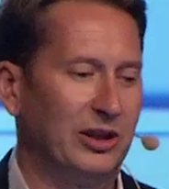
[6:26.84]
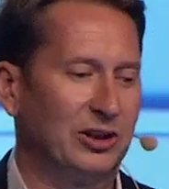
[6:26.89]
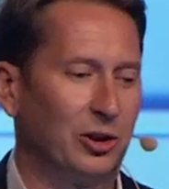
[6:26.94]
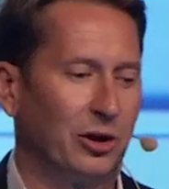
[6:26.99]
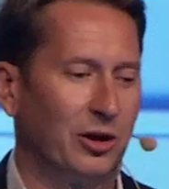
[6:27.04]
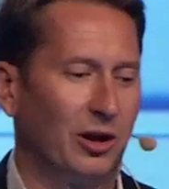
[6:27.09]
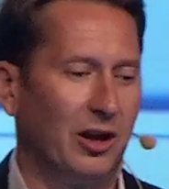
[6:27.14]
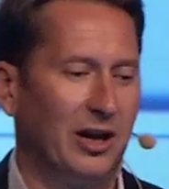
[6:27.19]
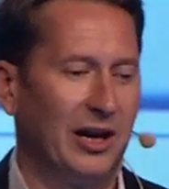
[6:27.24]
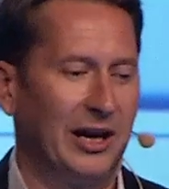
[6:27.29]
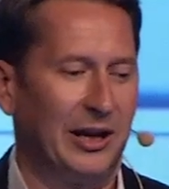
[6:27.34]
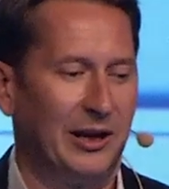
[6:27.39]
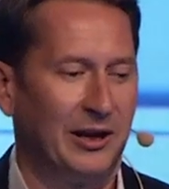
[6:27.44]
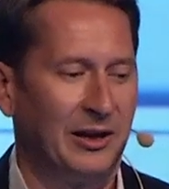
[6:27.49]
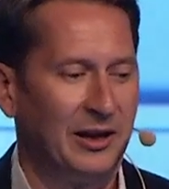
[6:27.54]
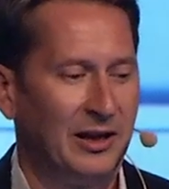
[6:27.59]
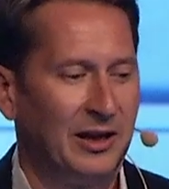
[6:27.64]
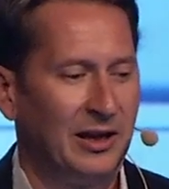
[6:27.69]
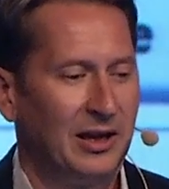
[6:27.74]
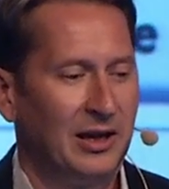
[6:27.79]
online.
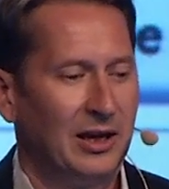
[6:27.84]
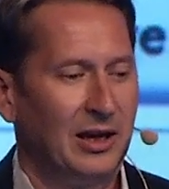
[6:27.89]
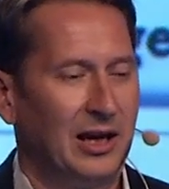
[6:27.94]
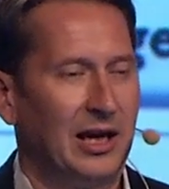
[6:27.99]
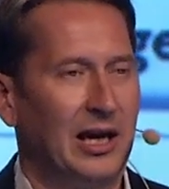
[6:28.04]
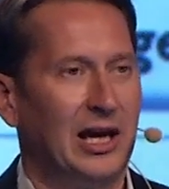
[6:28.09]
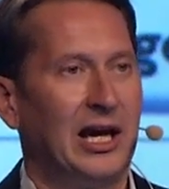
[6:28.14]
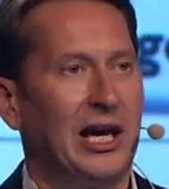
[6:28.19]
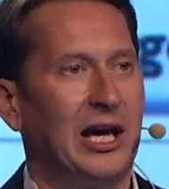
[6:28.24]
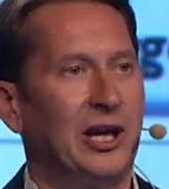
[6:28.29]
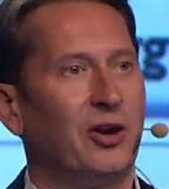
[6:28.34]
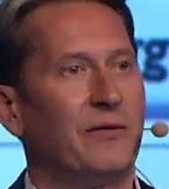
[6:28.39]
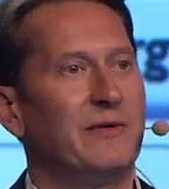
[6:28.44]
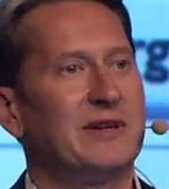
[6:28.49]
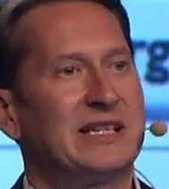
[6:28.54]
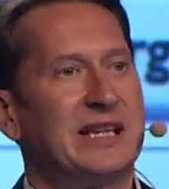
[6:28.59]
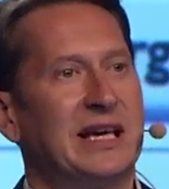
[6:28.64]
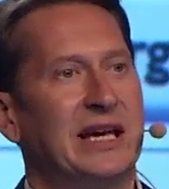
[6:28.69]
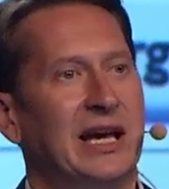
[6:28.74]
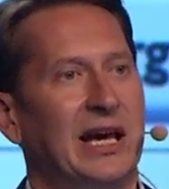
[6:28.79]
And
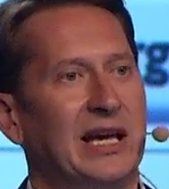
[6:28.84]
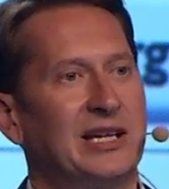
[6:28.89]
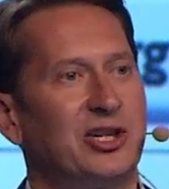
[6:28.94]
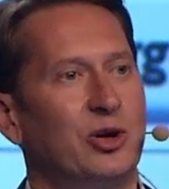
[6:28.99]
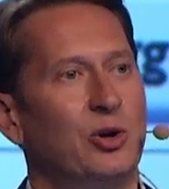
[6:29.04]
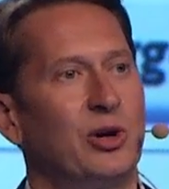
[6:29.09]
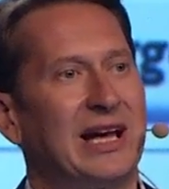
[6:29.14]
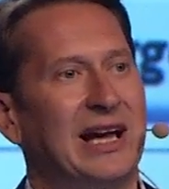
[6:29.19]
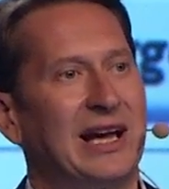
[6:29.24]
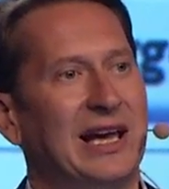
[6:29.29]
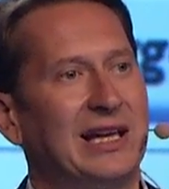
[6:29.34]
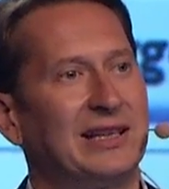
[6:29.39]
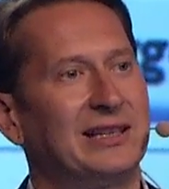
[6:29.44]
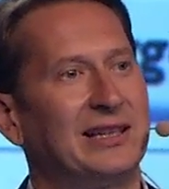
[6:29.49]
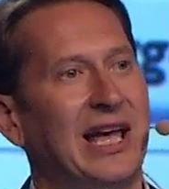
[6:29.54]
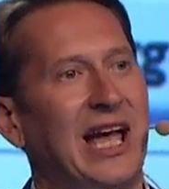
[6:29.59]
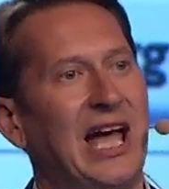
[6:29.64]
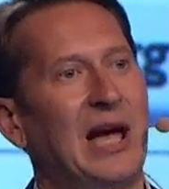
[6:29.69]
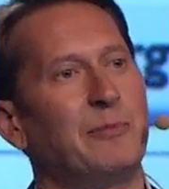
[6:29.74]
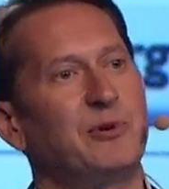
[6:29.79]
obviously, as you can get
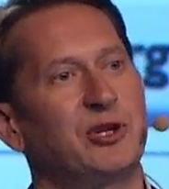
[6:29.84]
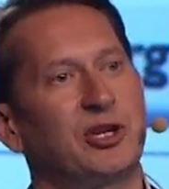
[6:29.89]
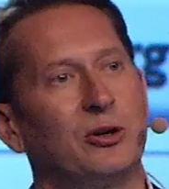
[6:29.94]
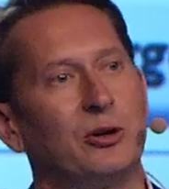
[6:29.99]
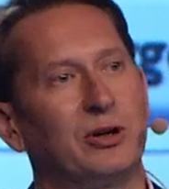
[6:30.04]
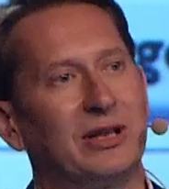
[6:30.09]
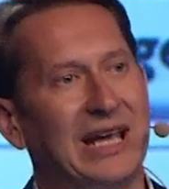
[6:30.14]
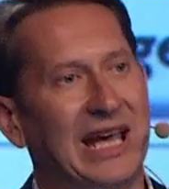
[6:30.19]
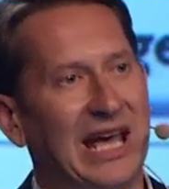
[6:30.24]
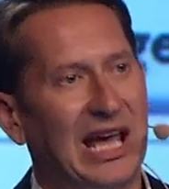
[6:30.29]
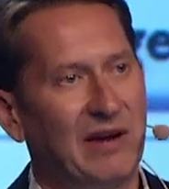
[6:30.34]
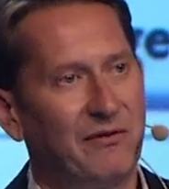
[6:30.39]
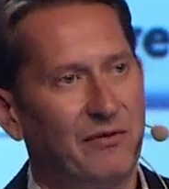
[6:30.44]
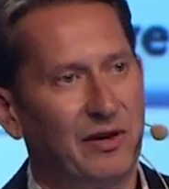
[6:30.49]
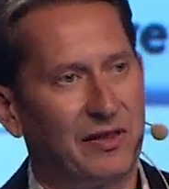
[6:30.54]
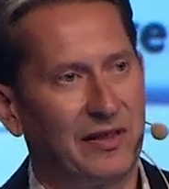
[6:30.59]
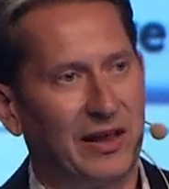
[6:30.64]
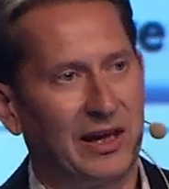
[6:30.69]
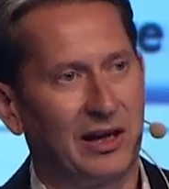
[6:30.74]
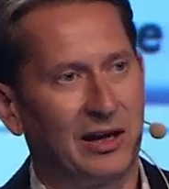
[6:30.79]
absolutely
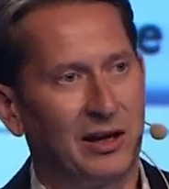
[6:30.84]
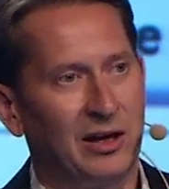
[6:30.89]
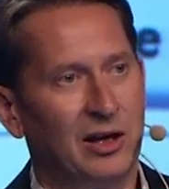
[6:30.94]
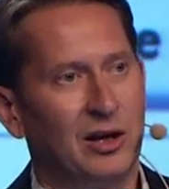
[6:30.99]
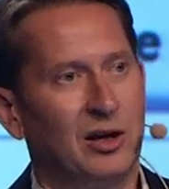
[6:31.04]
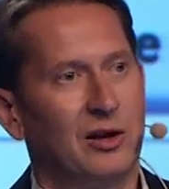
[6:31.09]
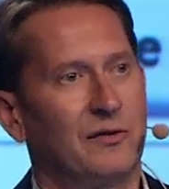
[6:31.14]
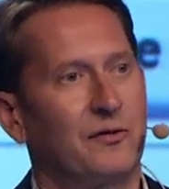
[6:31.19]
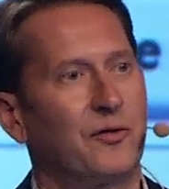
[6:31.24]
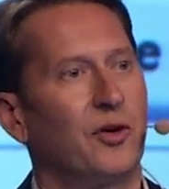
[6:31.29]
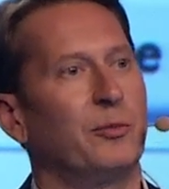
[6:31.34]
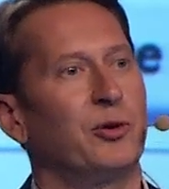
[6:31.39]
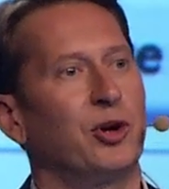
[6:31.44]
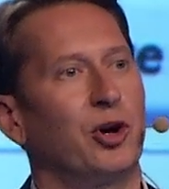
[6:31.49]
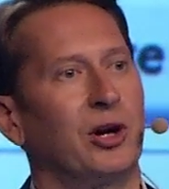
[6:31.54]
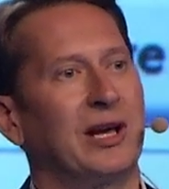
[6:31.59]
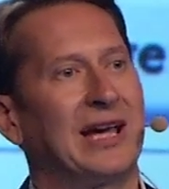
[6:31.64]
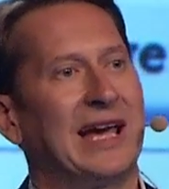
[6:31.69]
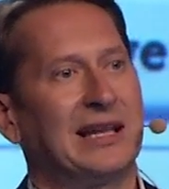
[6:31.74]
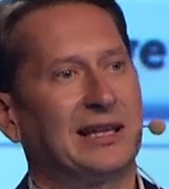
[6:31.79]
everything from your
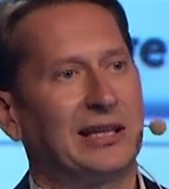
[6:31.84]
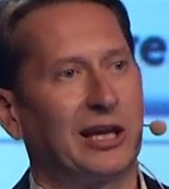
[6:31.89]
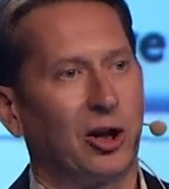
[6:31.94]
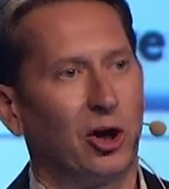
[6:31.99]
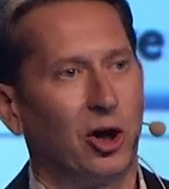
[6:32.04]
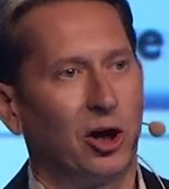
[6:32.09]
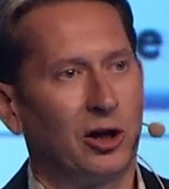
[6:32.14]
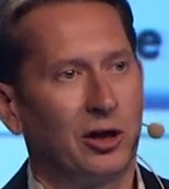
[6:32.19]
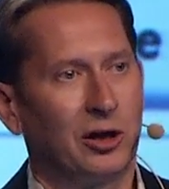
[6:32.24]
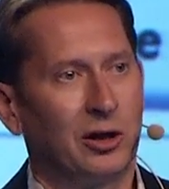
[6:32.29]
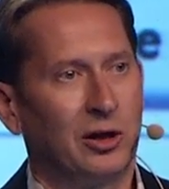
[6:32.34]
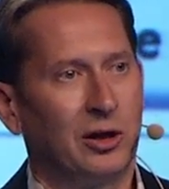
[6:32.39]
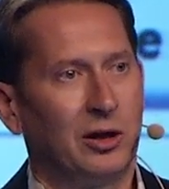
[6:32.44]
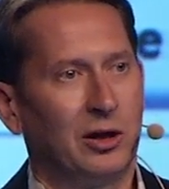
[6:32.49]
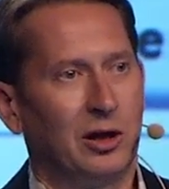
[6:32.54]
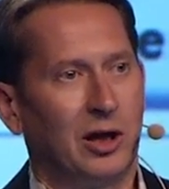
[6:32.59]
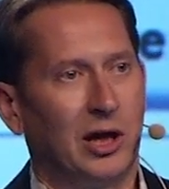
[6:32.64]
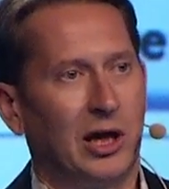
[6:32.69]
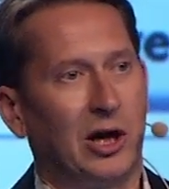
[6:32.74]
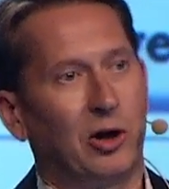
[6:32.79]
catalog
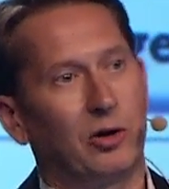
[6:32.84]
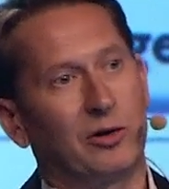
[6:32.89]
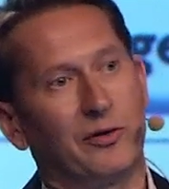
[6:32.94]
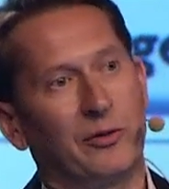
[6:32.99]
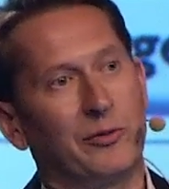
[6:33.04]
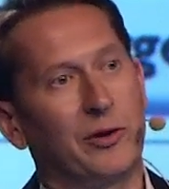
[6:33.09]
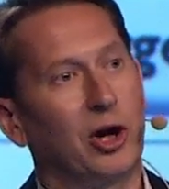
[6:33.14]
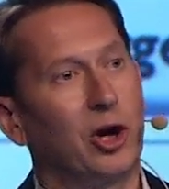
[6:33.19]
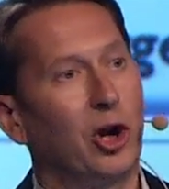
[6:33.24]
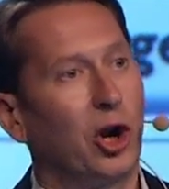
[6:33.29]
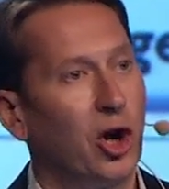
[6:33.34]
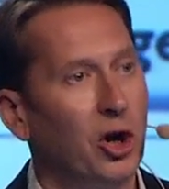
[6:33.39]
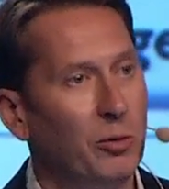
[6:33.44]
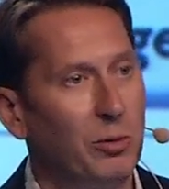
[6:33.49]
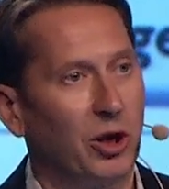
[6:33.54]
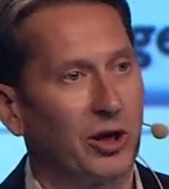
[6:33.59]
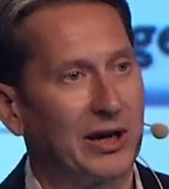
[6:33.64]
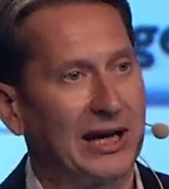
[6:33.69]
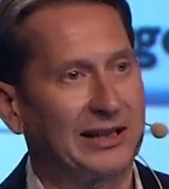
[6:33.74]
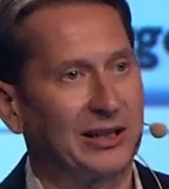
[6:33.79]
or from the
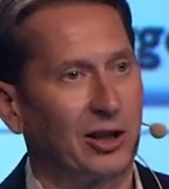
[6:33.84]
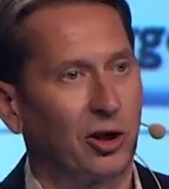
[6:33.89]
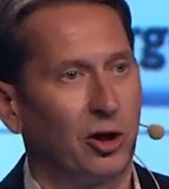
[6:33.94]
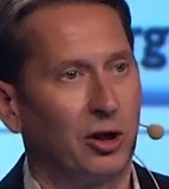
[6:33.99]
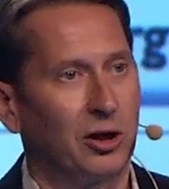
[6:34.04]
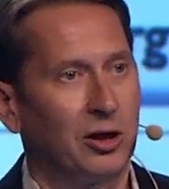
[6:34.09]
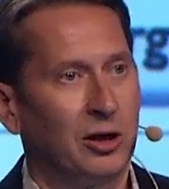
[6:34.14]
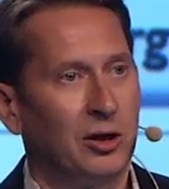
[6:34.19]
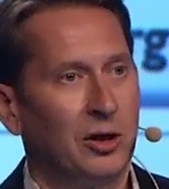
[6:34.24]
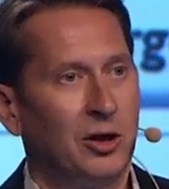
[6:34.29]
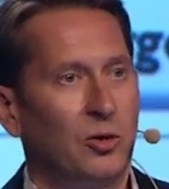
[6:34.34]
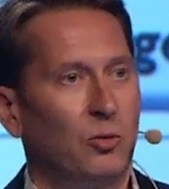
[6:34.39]
global catalog,